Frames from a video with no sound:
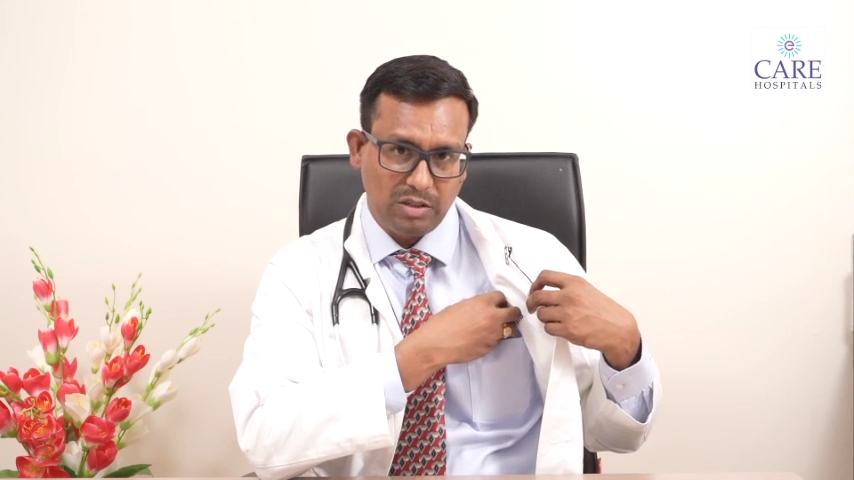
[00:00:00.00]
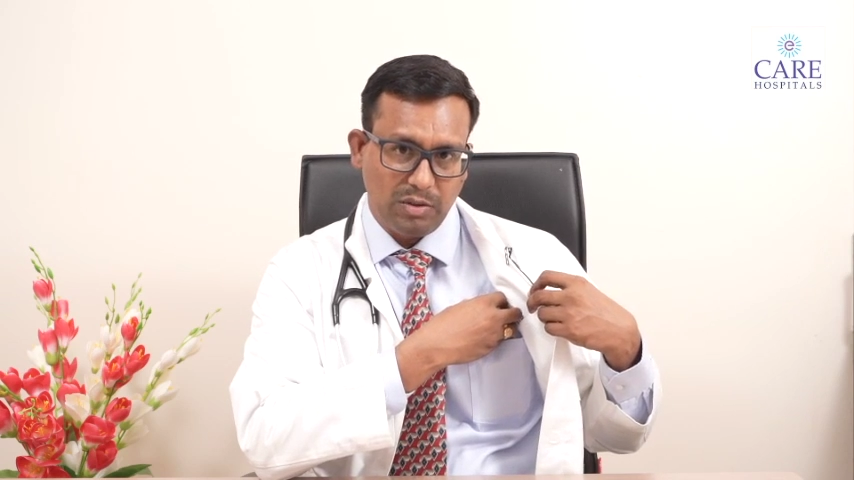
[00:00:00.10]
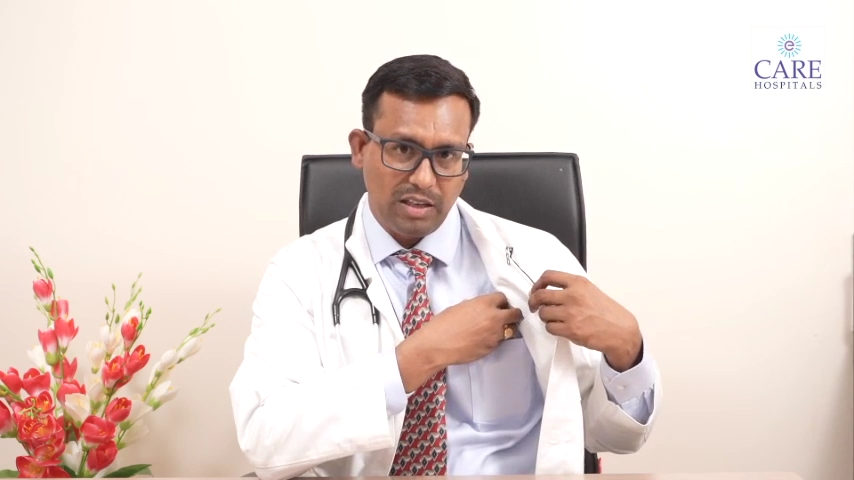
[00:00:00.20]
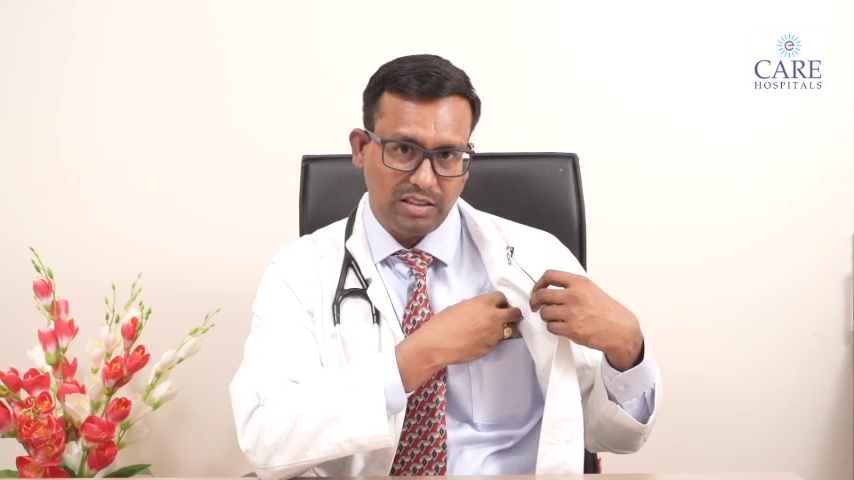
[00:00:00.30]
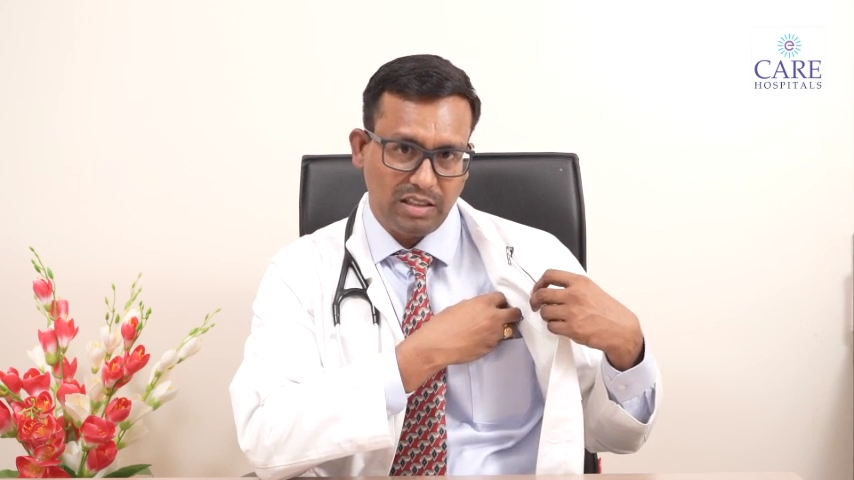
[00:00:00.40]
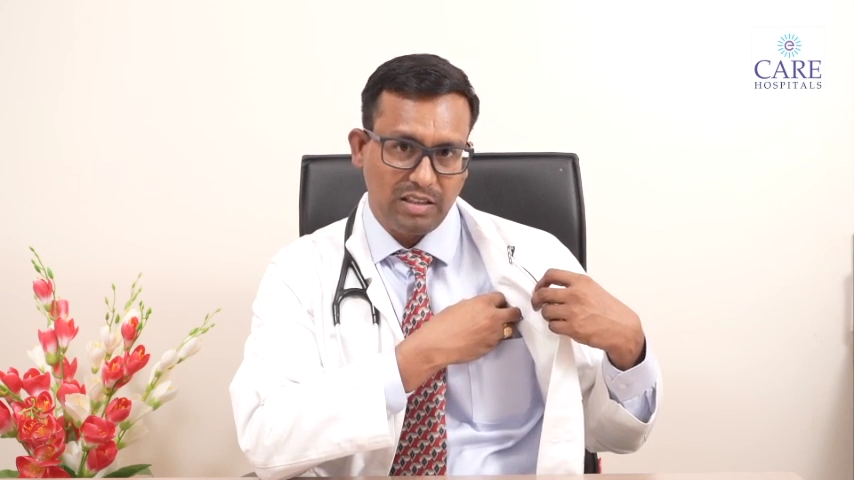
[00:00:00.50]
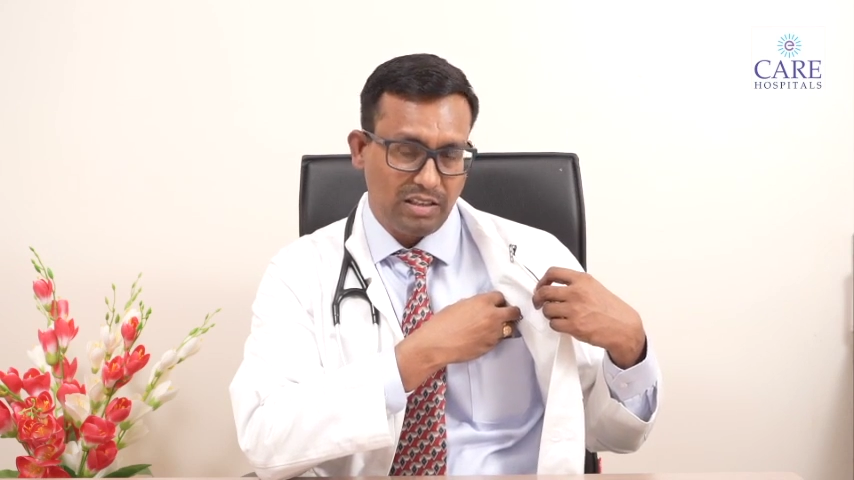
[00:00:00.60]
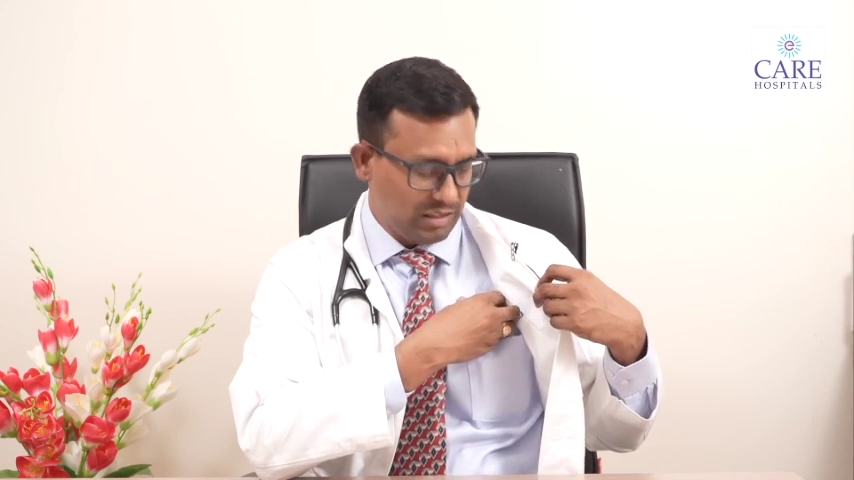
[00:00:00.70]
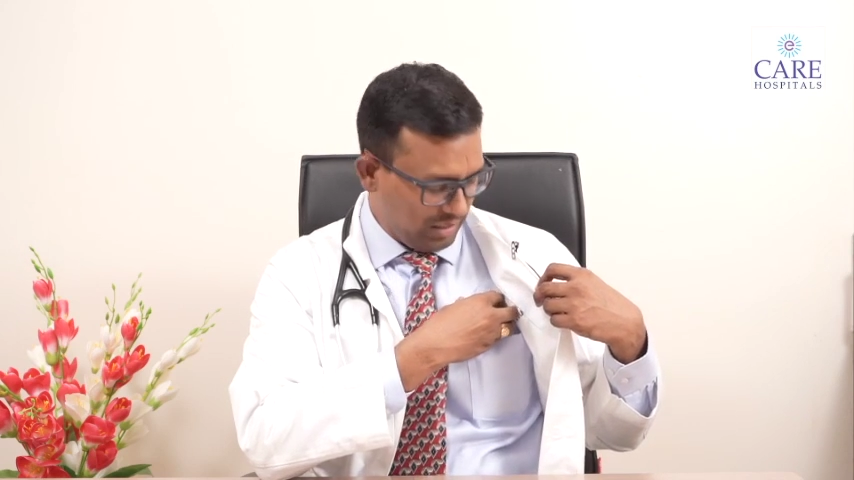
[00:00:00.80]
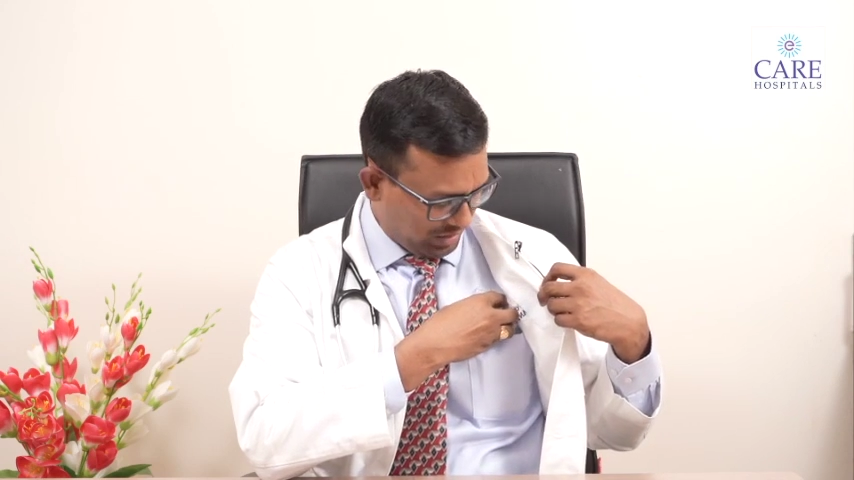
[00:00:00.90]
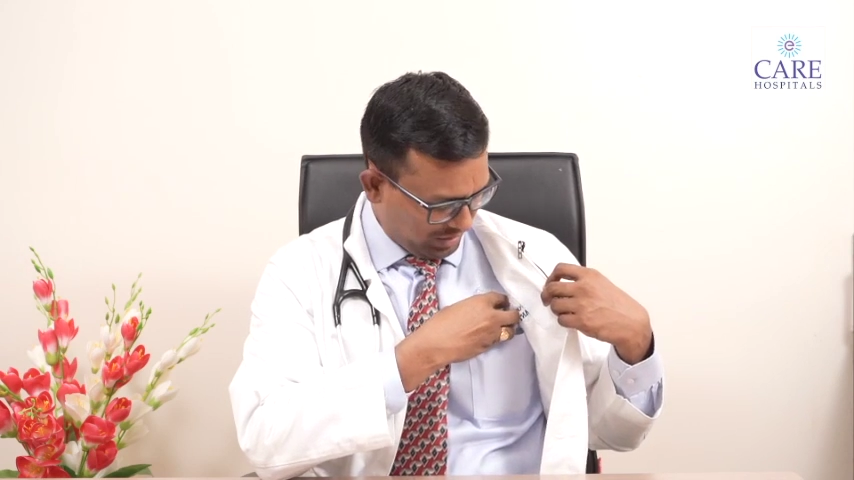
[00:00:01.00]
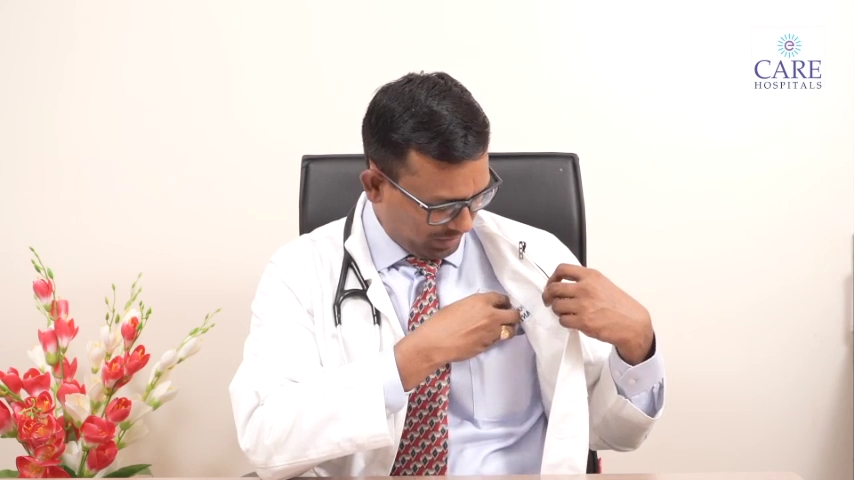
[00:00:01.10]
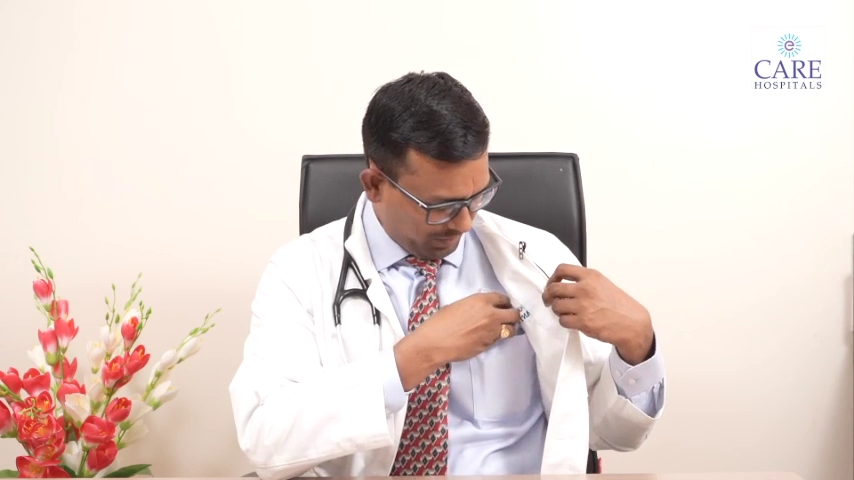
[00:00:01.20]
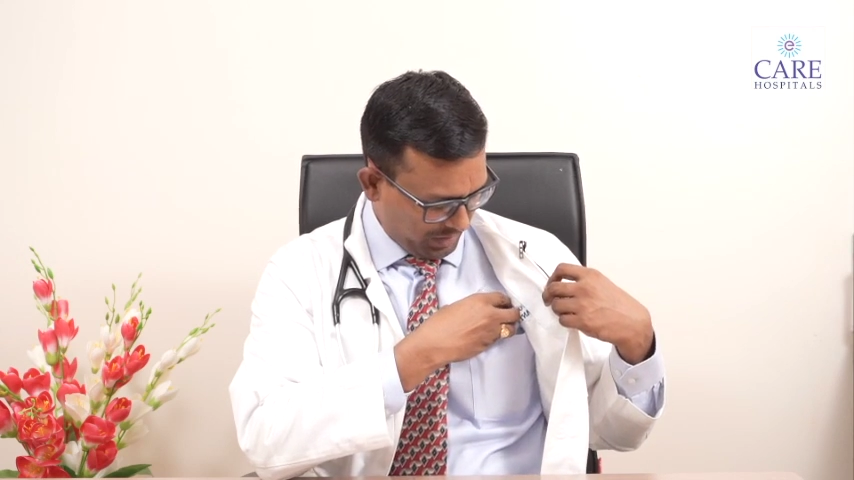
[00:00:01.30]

choice and the disease.